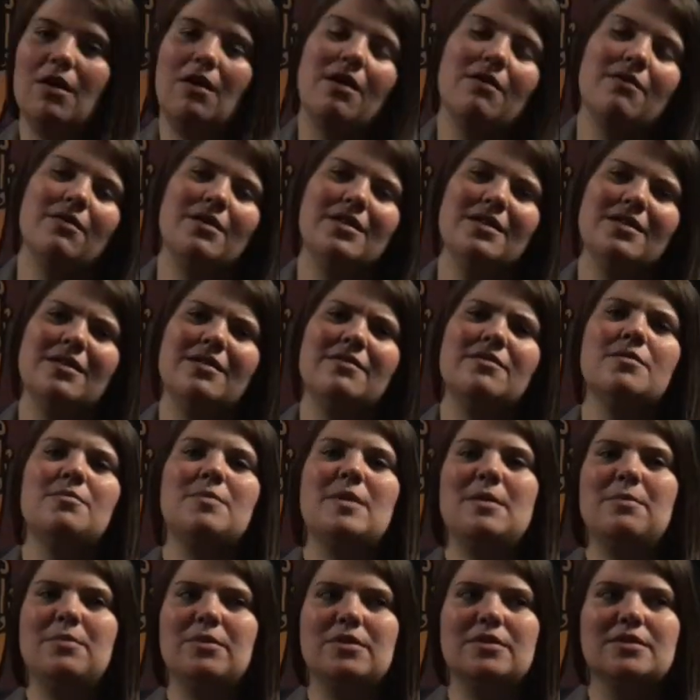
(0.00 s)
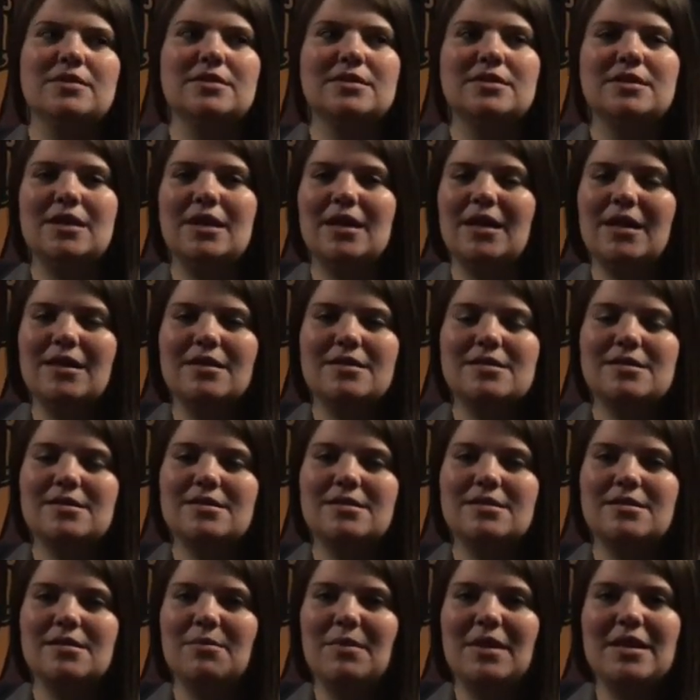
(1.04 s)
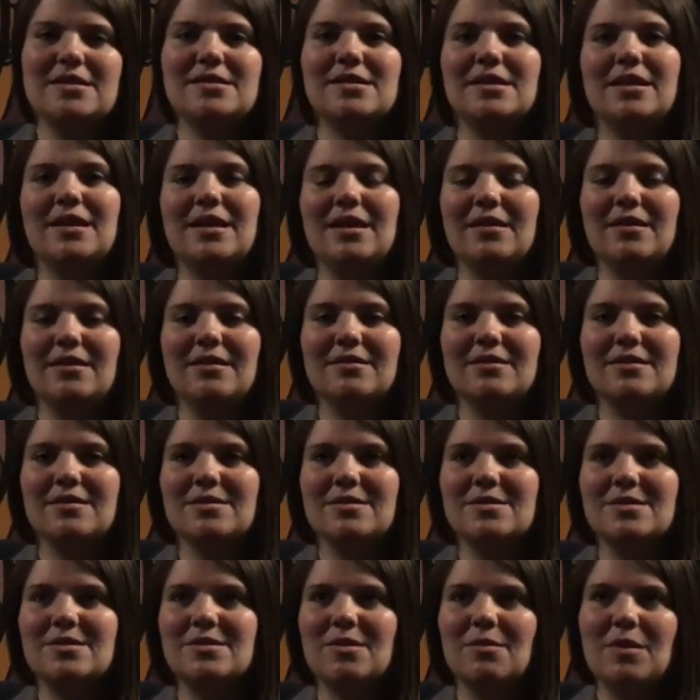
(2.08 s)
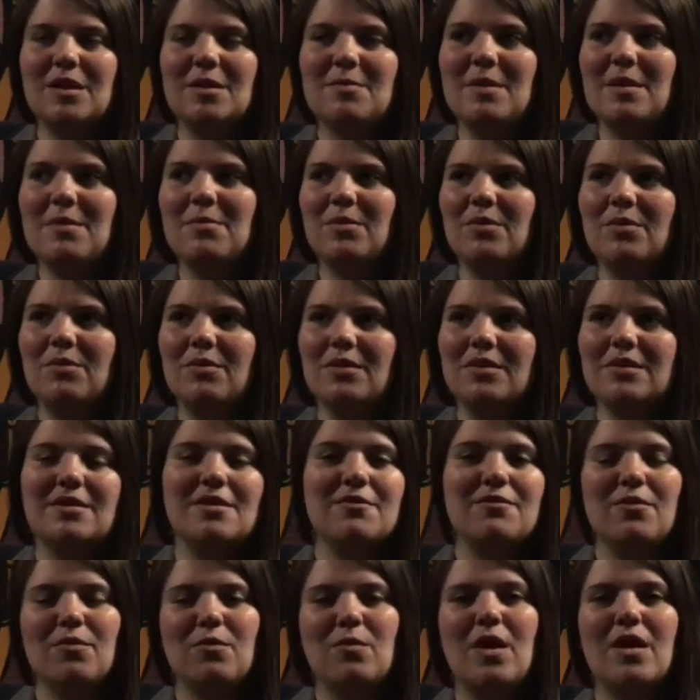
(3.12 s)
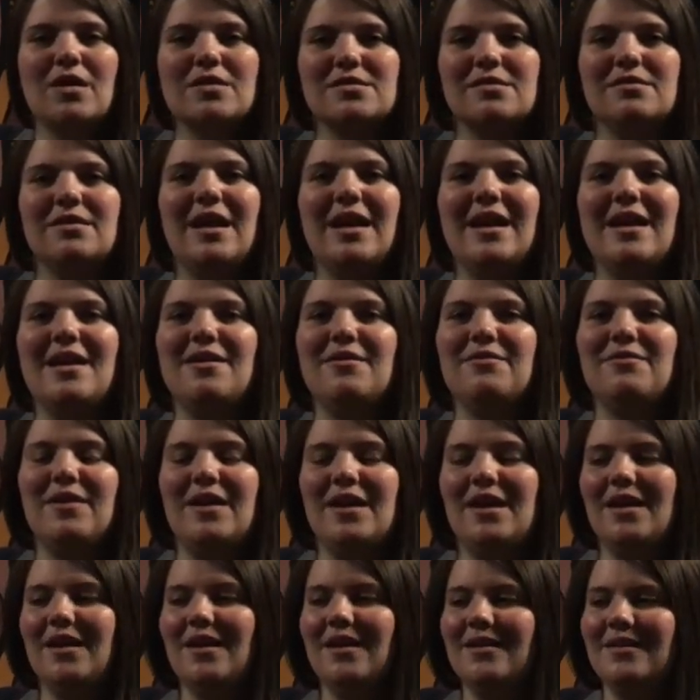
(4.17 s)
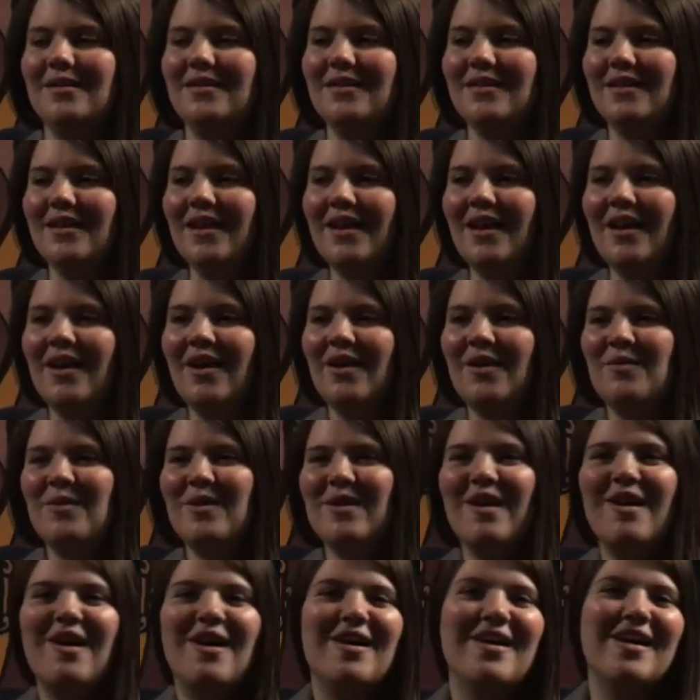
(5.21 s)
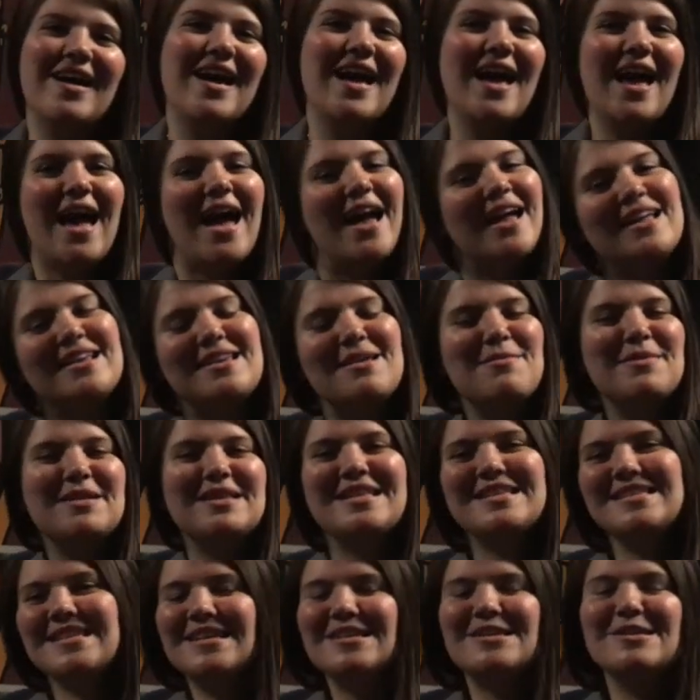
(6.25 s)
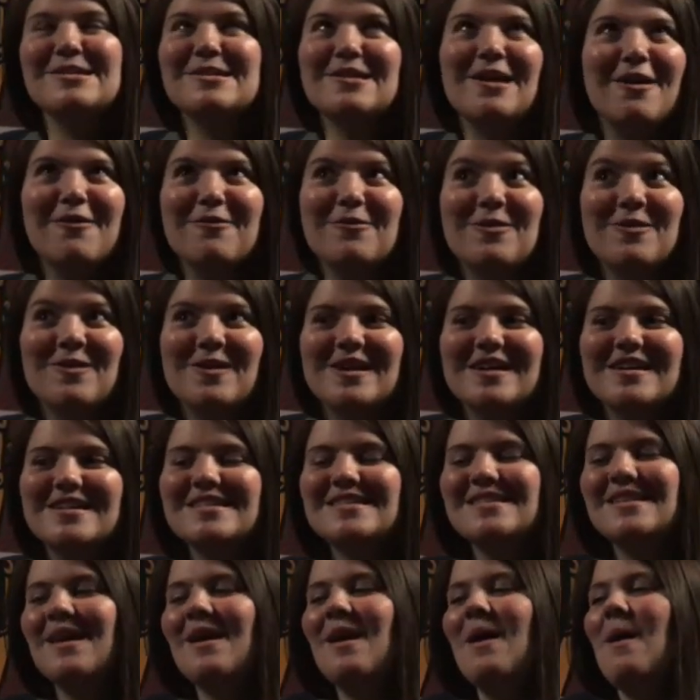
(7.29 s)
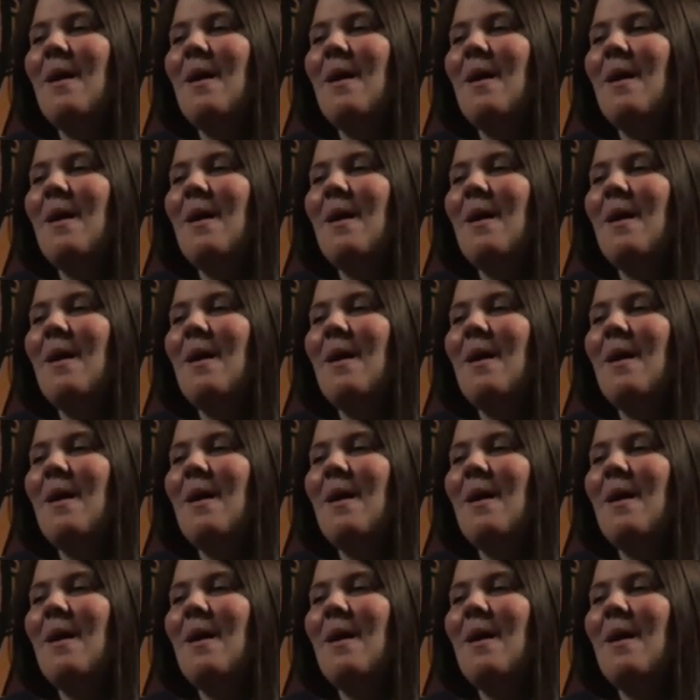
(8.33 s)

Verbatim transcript: Now I really love the people. It's amazing here. There's so many people with different walks of life and we're all academically centered, of course,